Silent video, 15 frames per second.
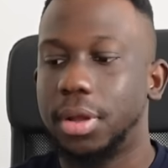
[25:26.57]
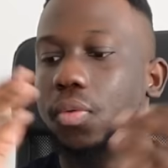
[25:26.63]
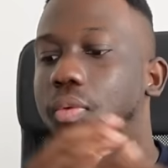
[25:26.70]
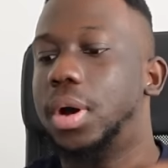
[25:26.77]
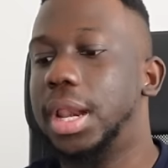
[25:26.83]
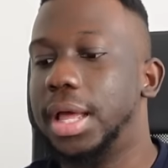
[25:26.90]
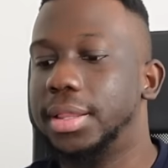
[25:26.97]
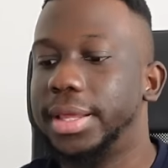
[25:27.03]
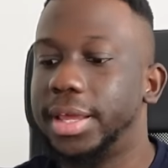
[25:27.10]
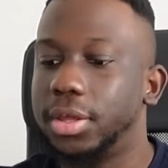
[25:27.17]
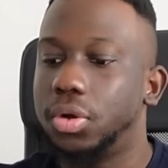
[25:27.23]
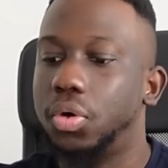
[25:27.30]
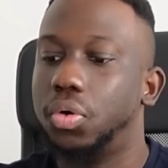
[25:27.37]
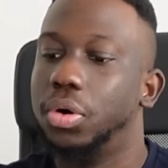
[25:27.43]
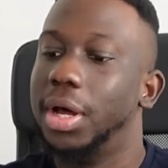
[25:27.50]
voila there
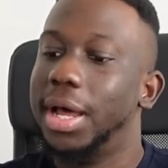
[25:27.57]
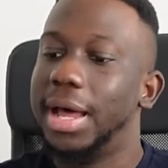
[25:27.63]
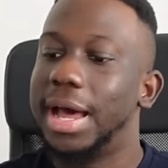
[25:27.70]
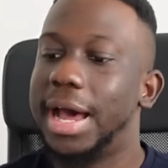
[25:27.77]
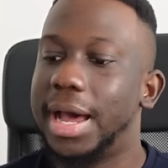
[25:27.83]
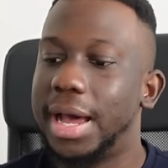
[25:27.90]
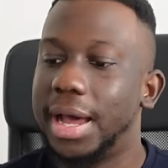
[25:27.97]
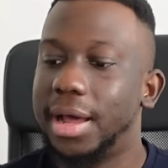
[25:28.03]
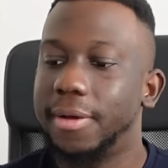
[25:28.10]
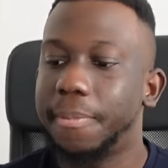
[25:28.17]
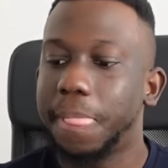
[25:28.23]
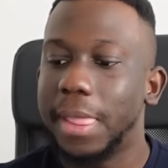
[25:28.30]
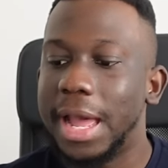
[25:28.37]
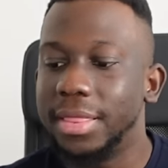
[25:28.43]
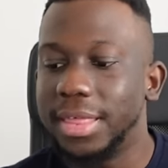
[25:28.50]
you go
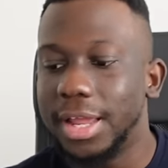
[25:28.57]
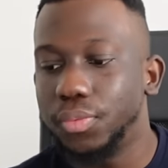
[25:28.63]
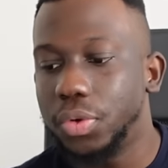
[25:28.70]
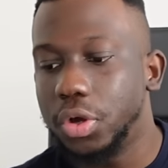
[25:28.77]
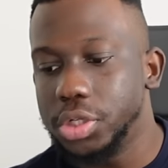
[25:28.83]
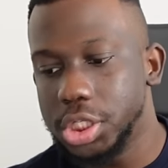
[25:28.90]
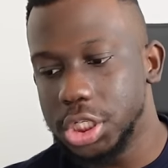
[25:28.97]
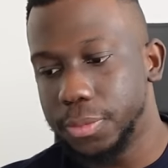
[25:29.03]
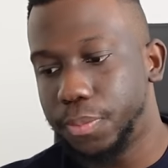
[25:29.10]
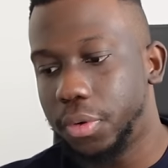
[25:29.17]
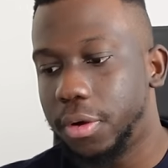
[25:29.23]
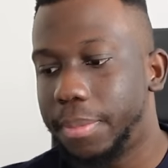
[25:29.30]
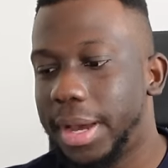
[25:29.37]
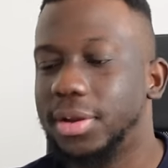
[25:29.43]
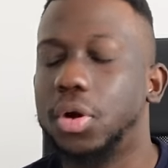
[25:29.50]
um, and then we also
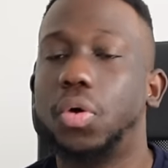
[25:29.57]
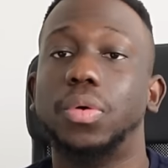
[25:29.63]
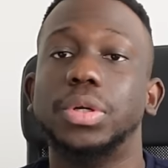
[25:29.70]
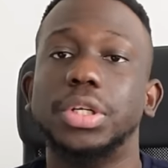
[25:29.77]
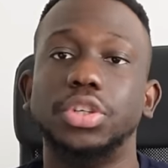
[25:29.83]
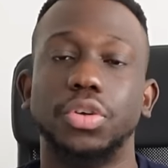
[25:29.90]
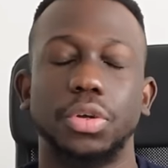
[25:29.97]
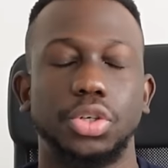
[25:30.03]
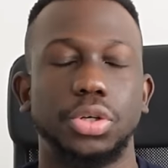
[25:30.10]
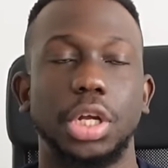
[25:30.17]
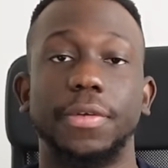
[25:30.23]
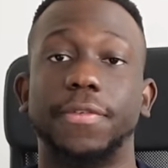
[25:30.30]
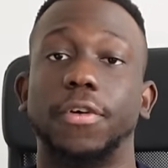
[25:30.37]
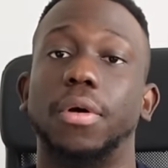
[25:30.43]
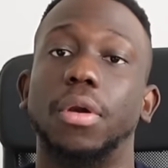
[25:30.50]
spoke about holding your
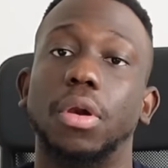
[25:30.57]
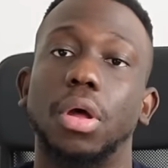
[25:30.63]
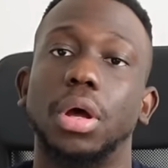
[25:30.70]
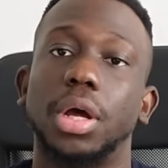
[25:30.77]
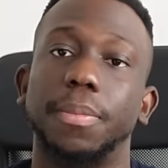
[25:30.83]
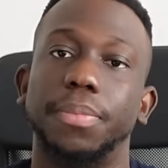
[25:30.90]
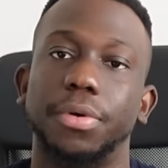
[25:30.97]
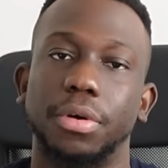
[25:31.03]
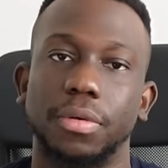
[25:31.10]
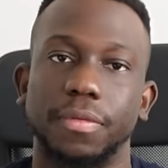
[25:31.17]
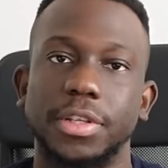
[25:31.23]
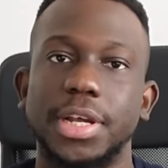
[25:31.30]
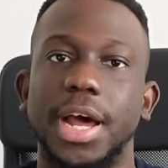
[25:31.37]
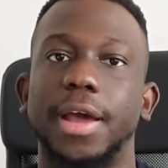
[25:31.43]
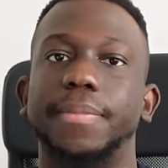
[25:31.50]
trade for a longer period
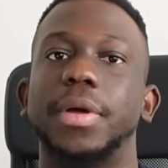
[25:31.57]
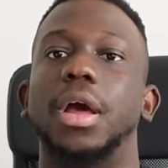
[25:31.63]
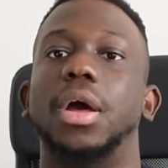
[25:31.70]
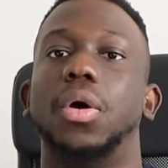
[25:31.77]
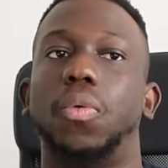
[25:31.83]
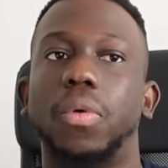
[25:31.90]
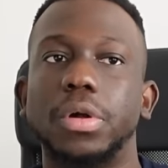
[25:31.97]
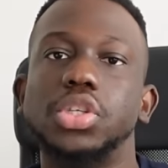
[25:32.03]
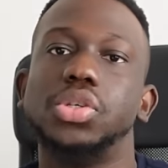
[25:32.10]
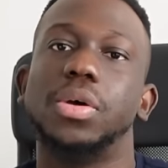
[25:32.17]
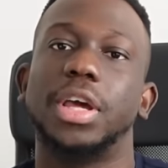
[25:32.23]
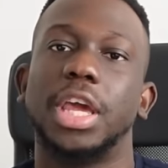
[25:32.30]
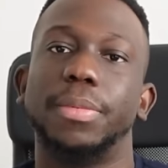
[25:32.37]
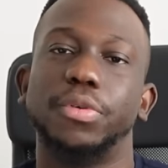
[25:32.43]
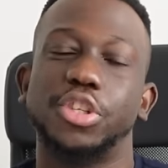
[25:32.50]
of time once
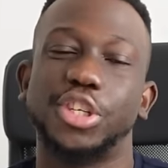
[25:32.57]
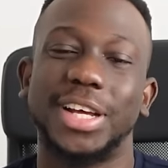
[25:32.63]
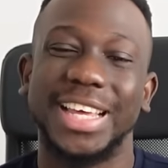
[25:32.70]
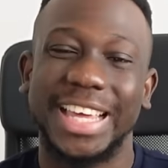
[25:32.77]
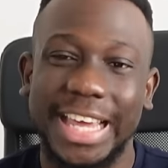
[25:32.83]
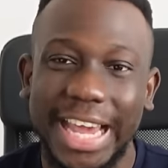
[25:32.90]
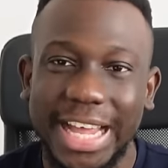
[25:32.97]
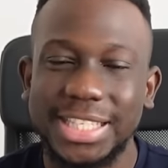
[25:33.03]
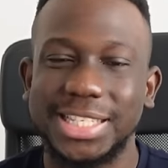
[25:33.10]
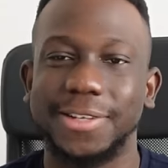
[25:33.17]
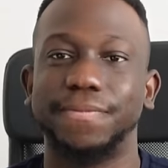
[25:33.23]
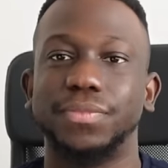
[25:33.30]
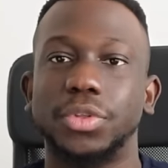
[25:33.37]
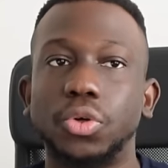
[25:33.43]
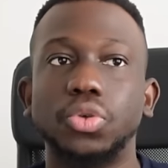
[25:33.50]
you're able to get
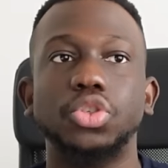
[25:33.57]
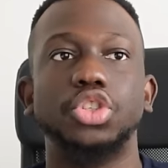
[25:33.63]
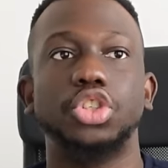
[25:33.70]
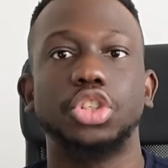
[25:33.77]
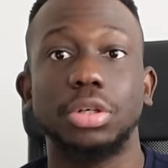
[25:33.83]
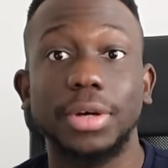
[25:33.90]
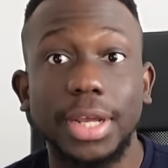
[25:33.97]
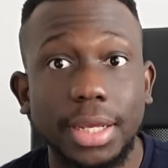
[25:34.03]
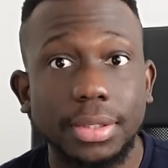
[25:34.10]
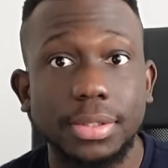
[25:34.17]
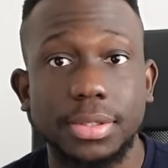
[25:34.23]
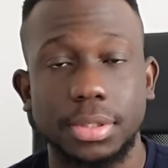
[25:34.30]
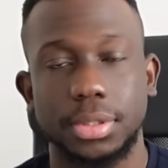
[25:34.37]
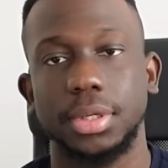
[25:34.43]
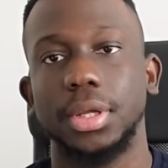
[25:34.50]
those
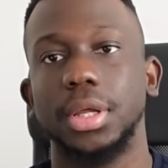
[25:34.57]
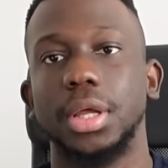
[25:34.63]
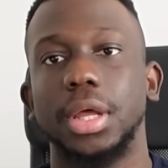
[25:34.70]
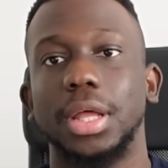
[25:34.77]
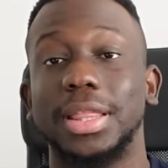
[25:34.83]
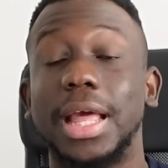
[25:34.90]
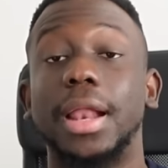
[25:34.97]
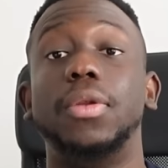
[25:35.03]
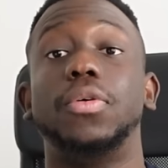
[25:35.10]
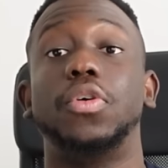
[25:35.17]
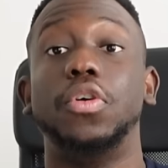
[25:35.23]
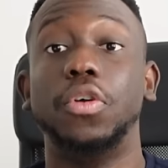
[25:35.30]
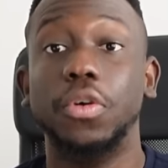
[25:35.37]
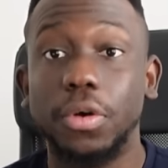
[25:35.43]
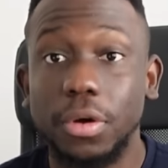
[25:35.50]
trades that
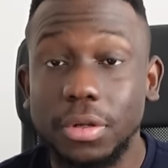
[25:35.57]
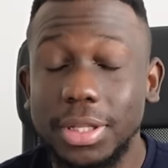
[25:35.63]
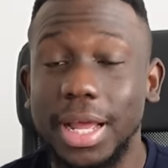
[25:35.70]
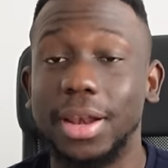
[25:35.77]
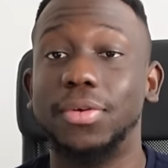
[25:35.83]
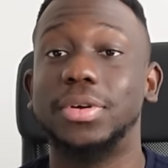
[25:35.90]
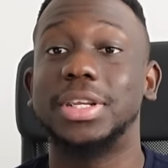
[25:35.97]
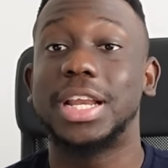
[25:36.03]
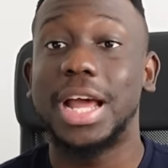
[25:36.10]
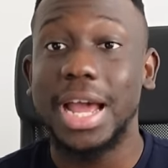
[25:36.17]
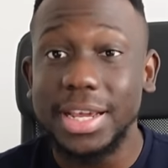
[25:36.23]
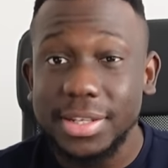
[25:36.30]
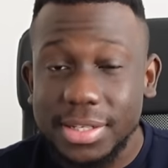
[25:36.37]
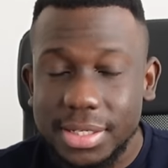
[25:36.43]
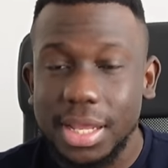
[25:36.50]
look good, that look
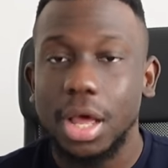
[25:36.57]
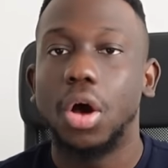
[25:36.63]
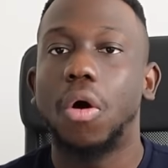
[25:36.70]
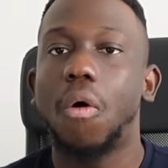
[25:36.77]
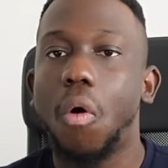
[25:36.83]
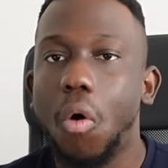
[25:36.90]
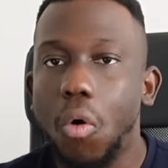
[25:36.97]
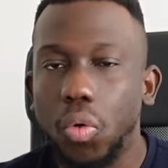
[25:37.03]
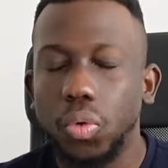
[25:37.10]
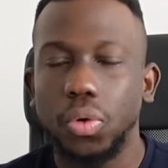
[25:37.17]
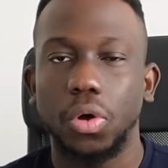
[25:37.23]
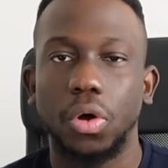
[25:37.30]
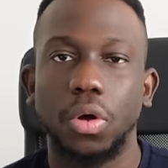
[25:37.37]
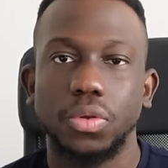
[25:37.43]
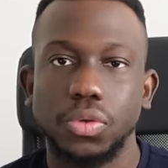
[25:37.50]
nice,
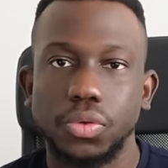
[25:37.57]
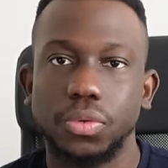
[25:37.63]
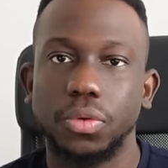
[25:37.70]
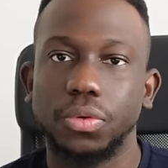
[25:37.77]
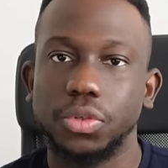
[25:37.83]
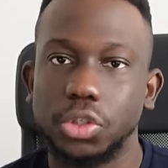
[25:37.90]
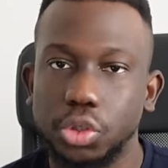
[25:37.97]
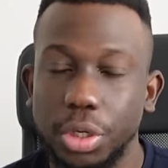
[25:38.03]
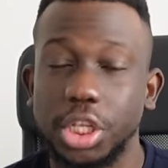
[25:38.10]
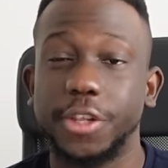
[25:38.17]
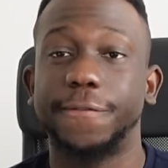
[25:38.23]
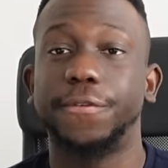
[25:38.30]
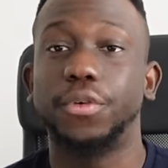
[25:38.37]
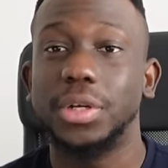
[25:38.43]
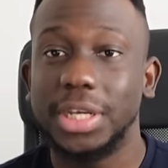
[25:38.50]
hold on to those
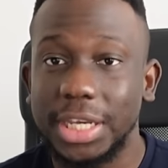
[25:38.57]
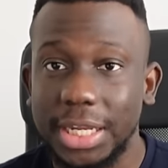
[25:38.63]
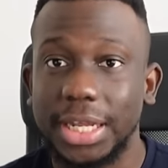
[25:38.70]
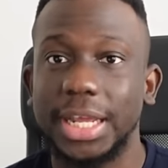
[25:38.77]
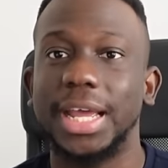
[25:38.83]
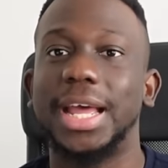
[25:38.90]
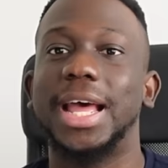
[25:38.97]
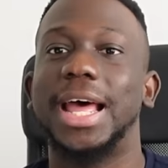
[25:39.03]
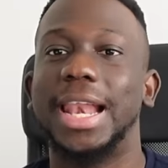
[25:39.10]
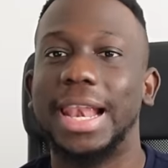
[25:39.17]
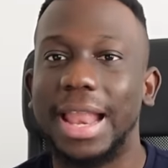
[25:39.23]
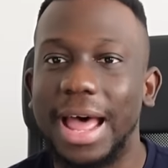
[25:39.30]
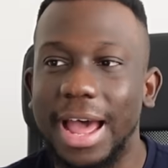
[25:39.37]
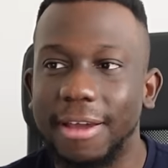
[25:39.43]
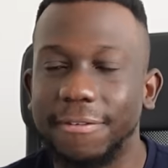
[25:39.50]
traits for dear
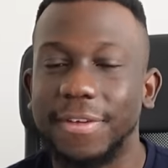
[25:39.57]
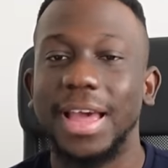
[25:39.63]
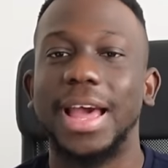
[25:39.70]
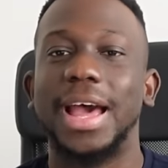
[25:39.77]
life